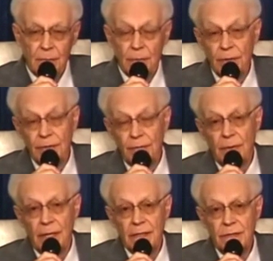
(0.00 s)
The birth of
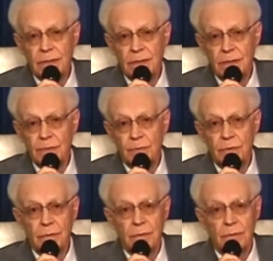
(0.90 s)
Christ is
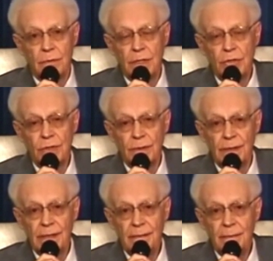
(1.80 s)

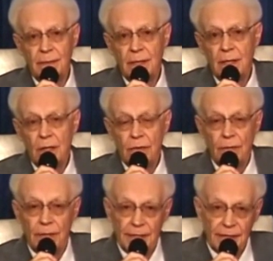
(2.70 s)
traditionally
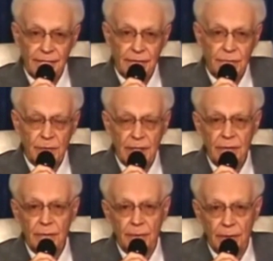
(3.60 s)
thought of as
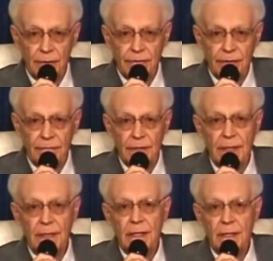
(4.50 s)
being the birth of
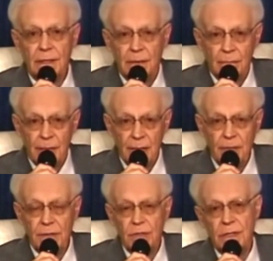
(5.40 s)
the
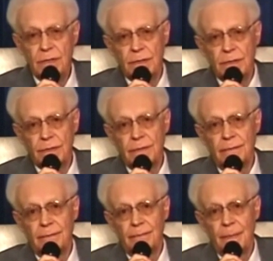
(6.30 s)
baby Jesus.
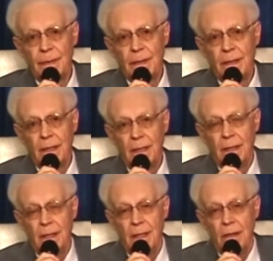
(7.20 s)

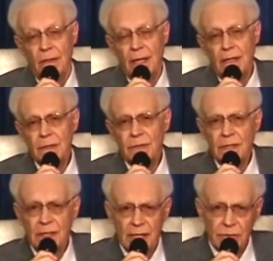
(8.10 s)
That is
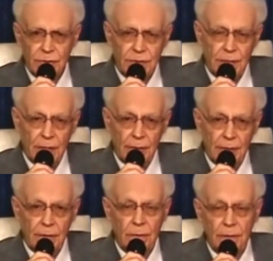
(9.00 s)
the
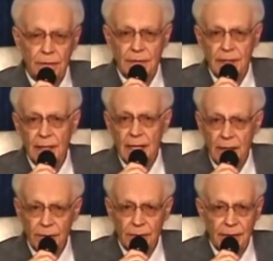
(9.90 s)
exoteric or the
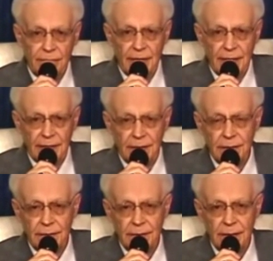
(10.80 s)
outer
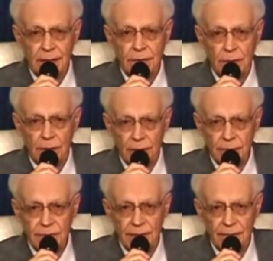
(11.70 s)
event in
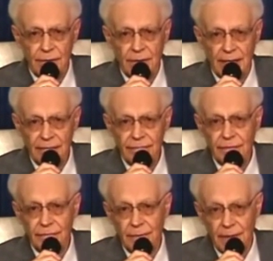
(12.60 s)
terms of the life
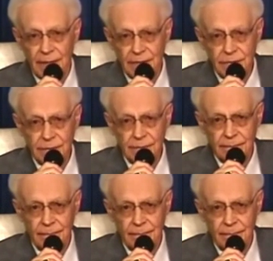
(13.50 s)
of Christ.